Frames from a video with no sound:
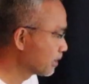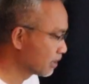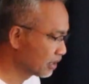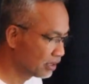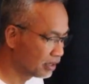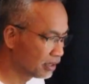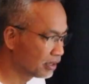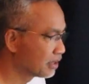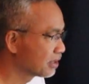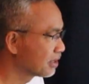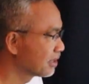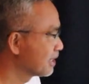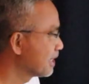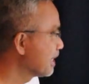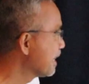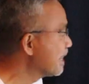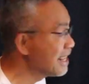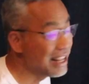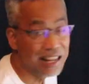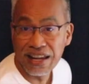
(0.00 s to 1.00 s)
you do something
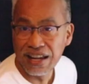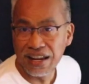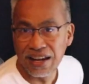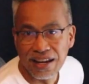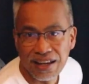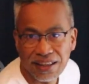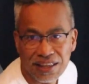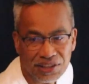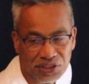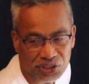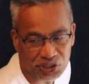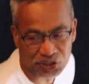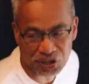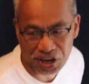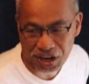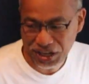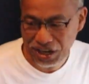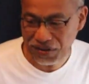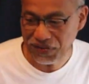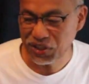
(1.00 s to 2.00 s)
else. Let's
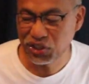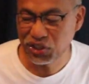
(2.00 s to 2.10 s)
check if